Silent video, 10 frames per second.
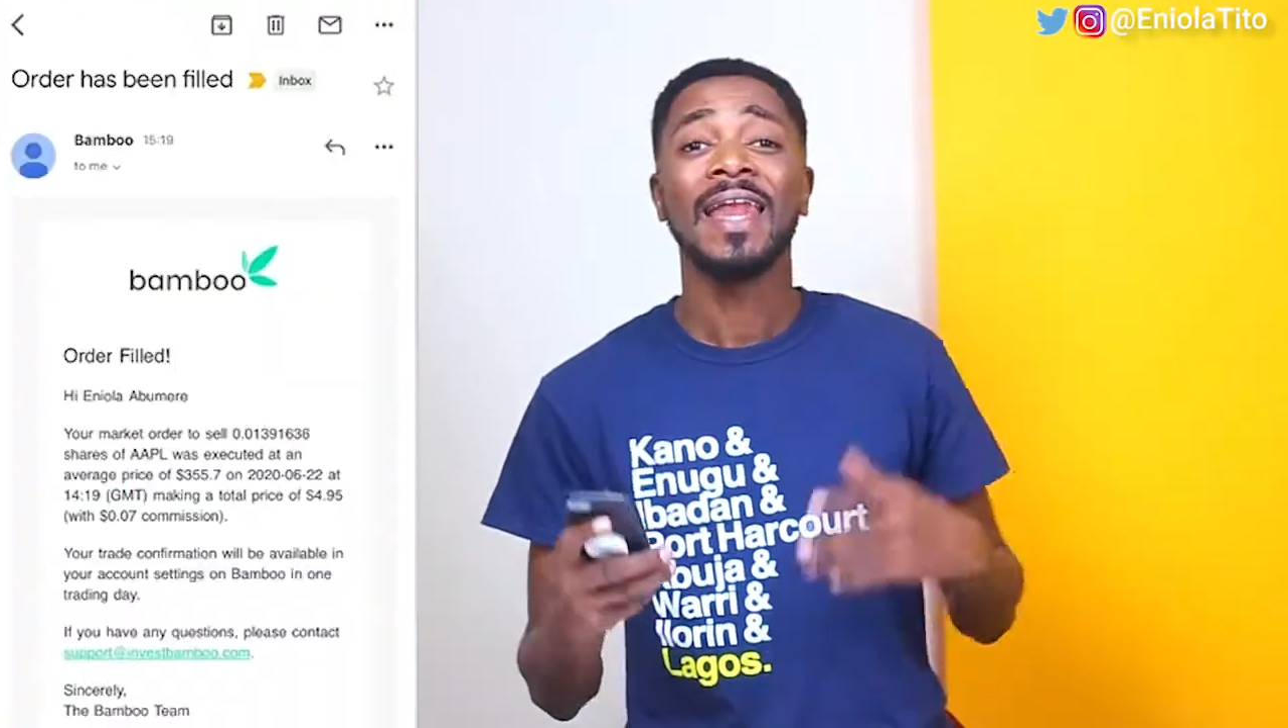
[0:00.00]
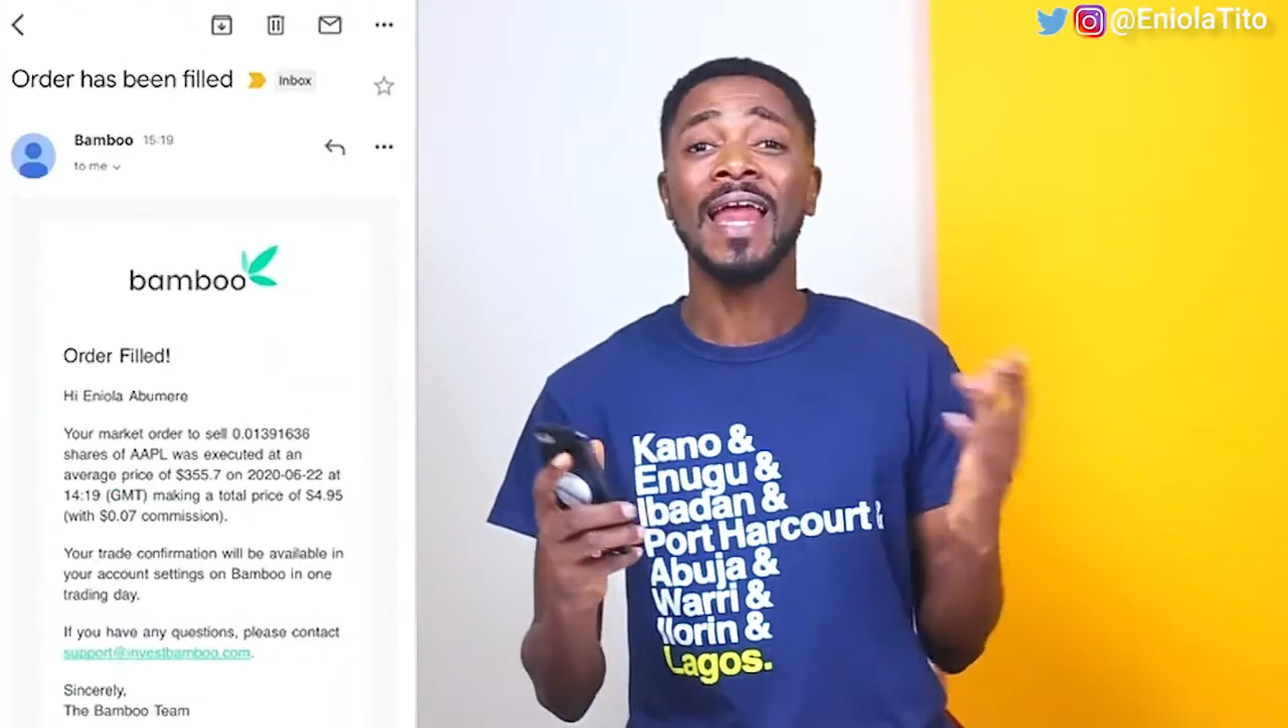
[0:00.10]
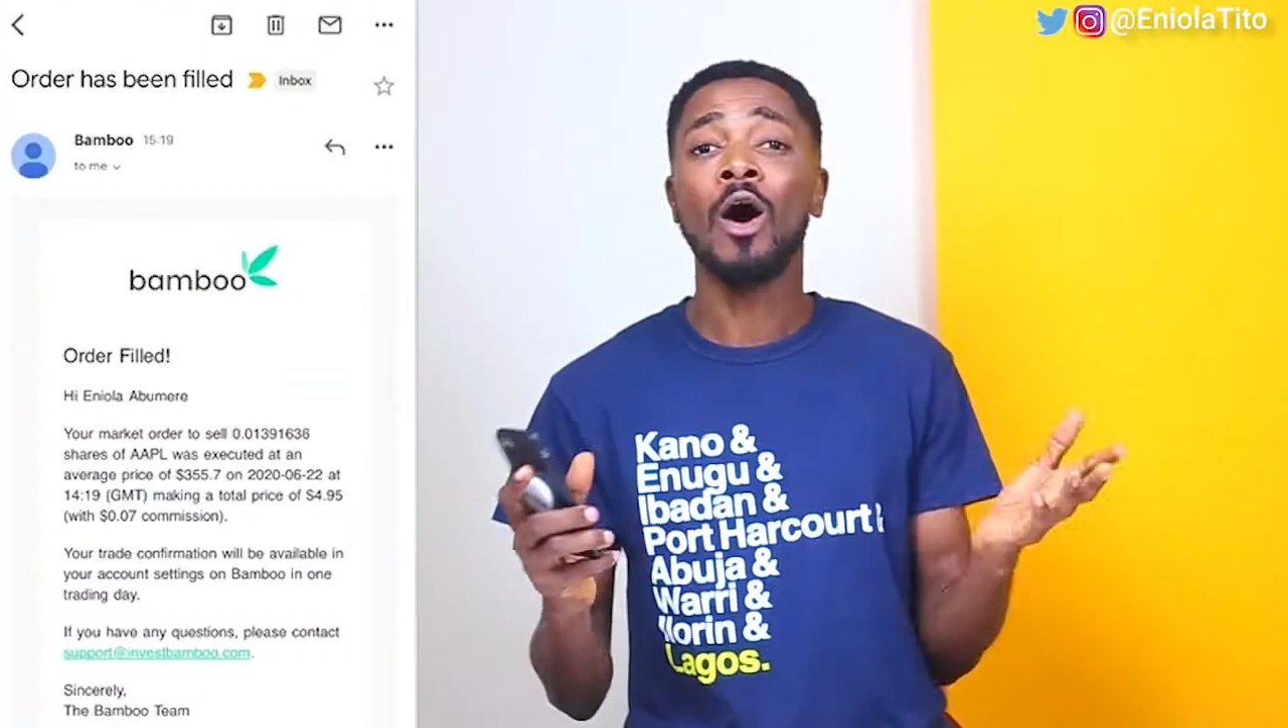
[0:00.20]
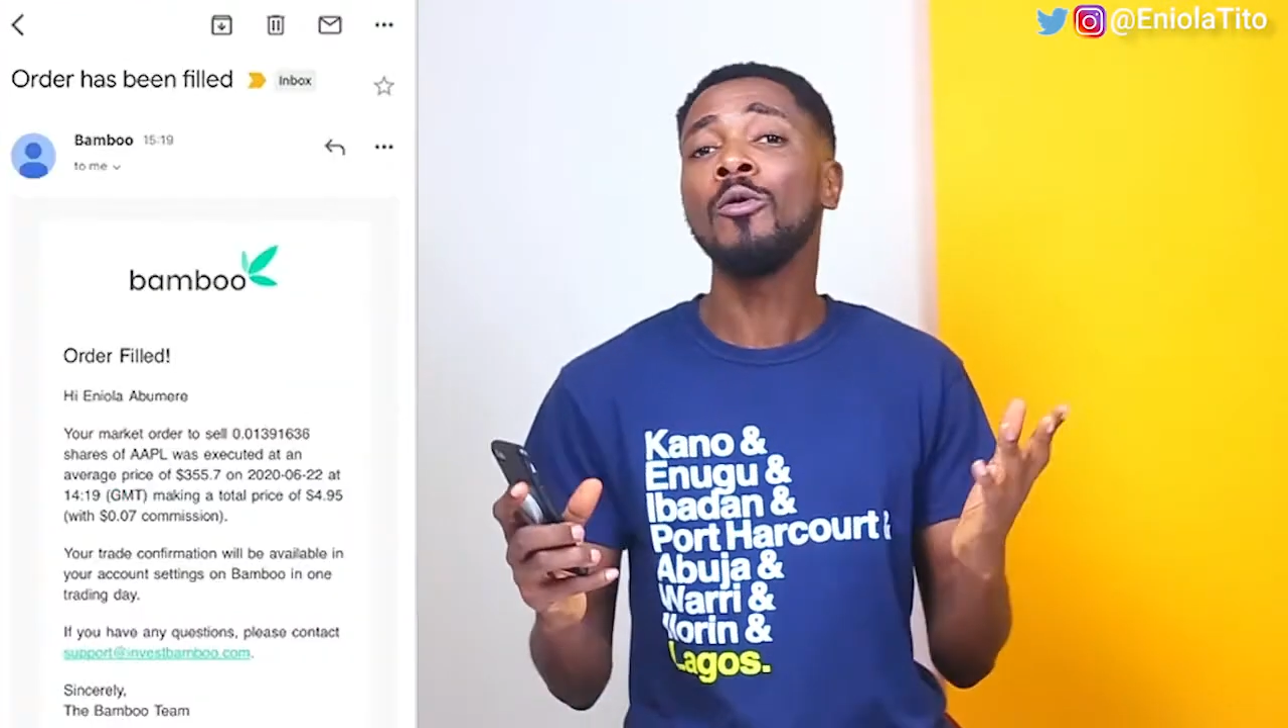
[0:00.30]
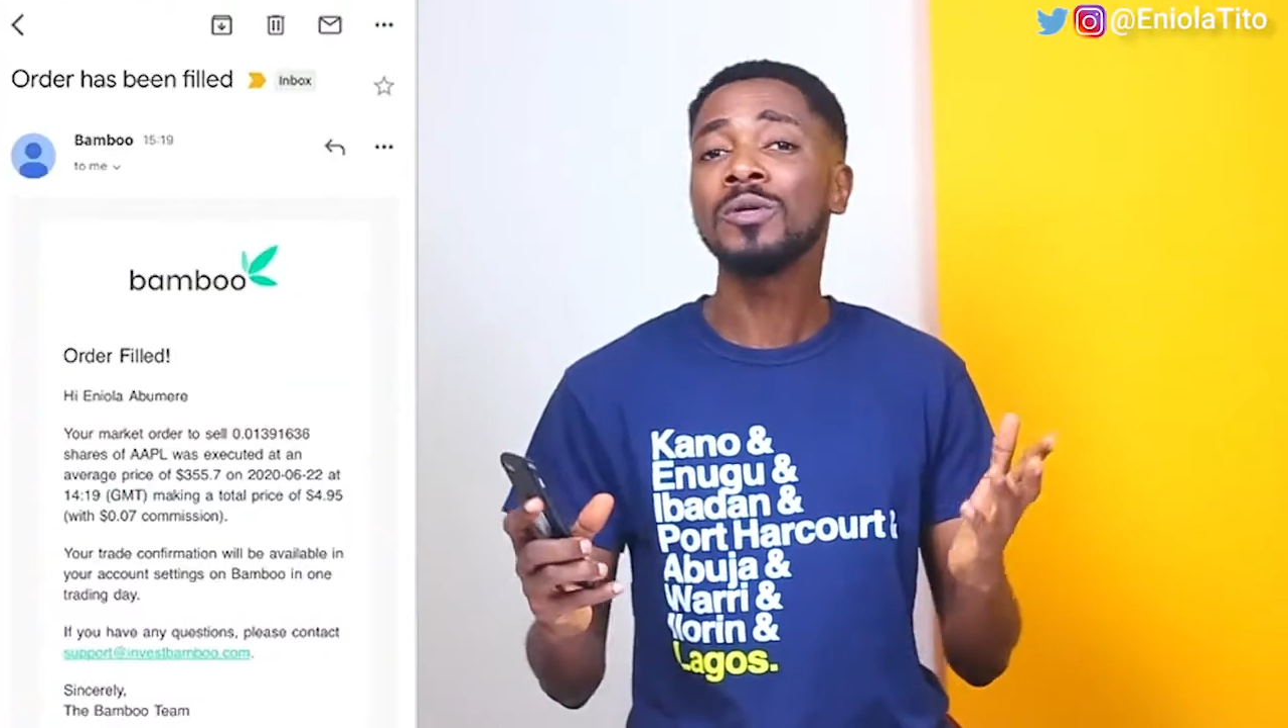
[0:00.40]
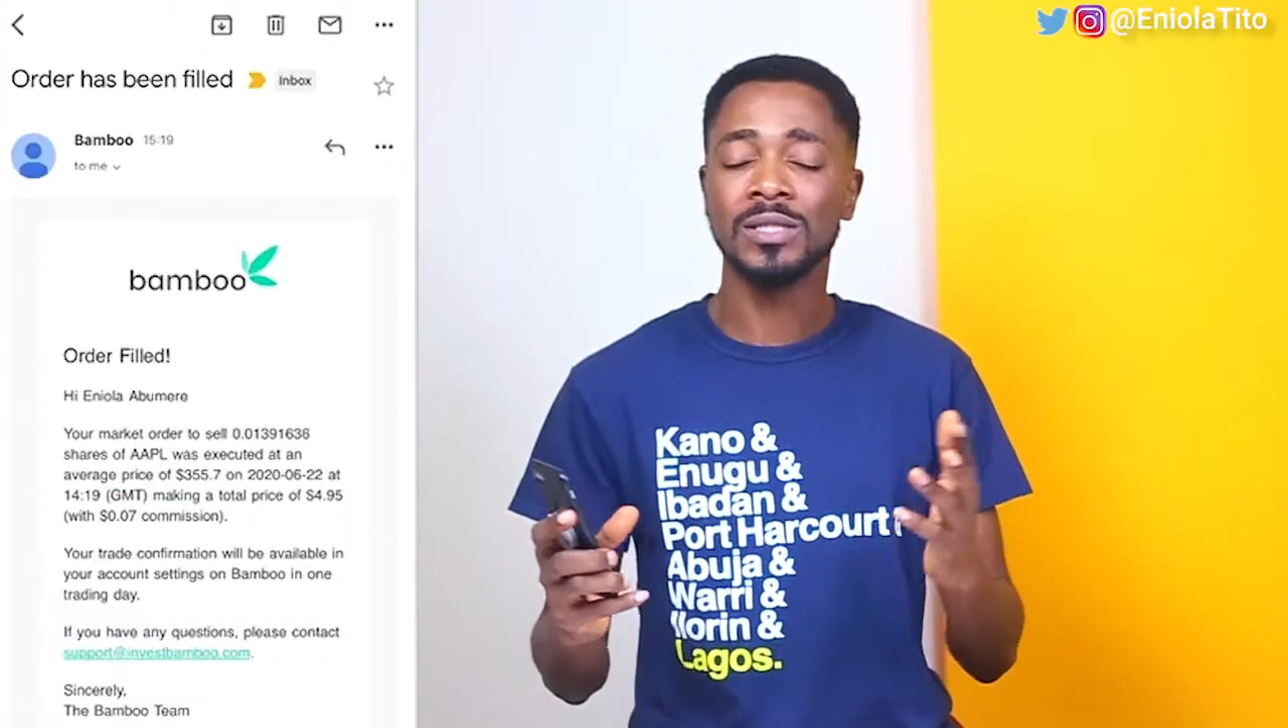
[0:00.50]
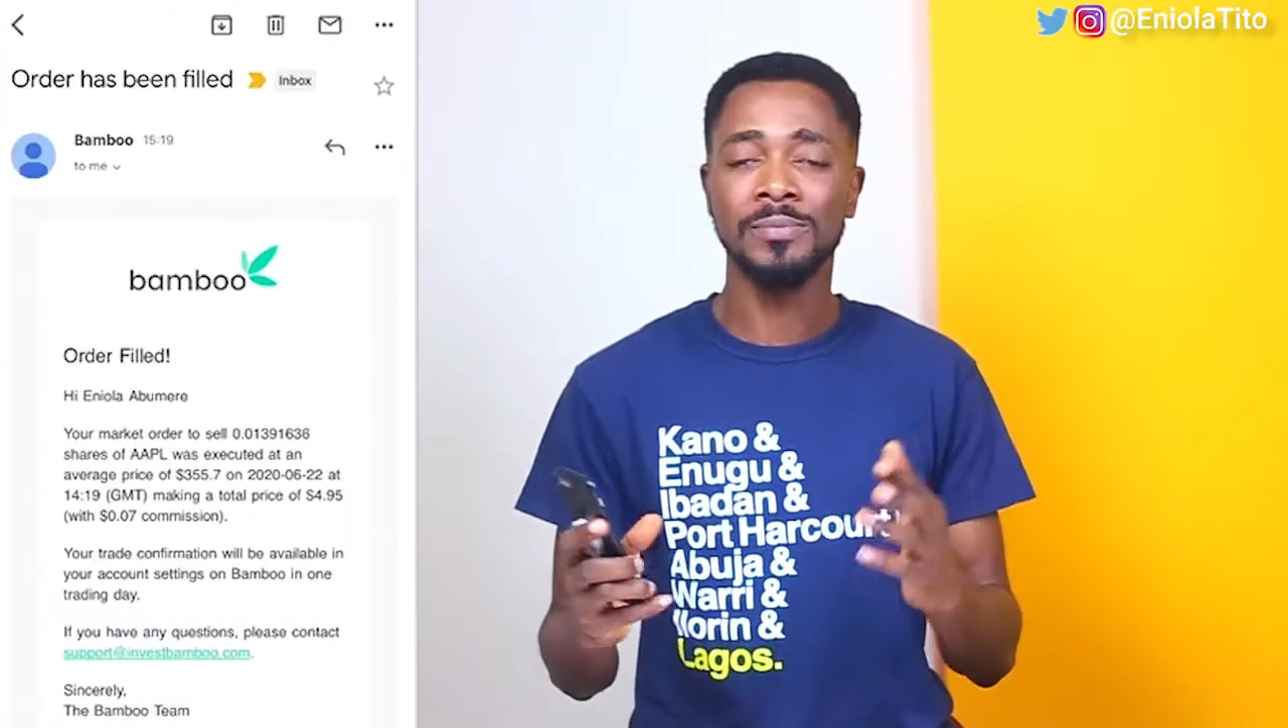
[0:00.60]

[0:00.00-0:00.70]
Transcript: Now, almost